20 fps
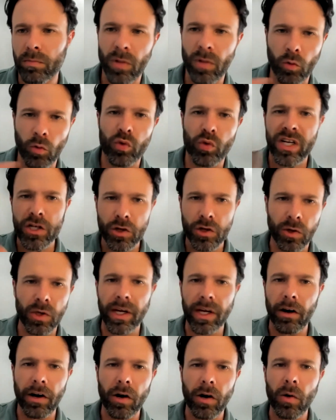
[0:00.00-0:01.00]

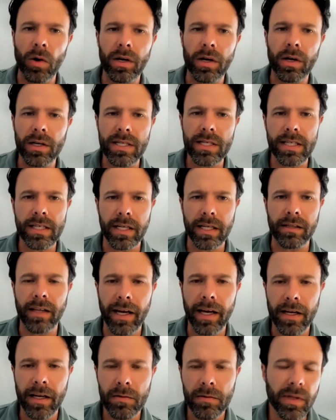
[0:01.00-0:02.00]
regional area or a city
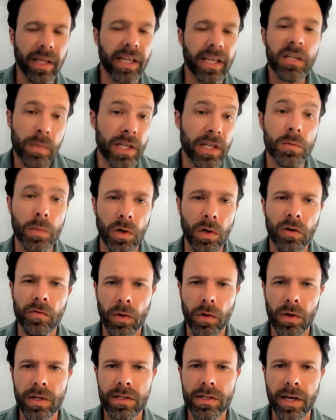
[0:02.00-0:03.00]
like Pittsburgh,
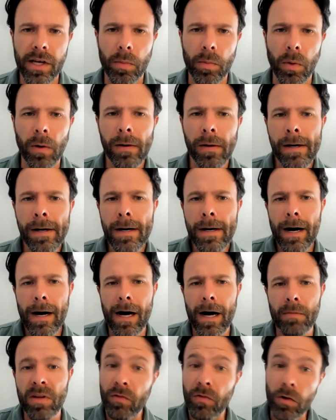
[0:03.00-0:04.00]
for example.
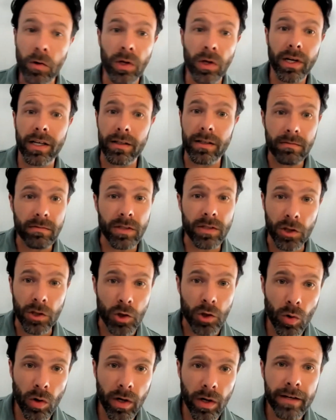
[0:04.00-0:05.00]
If you look at
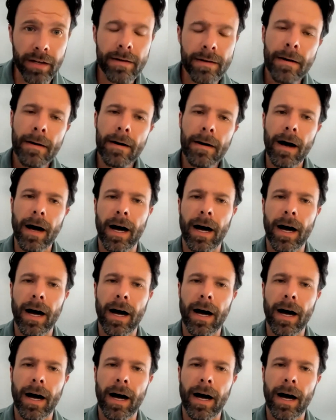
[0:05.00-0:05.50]
Detroit,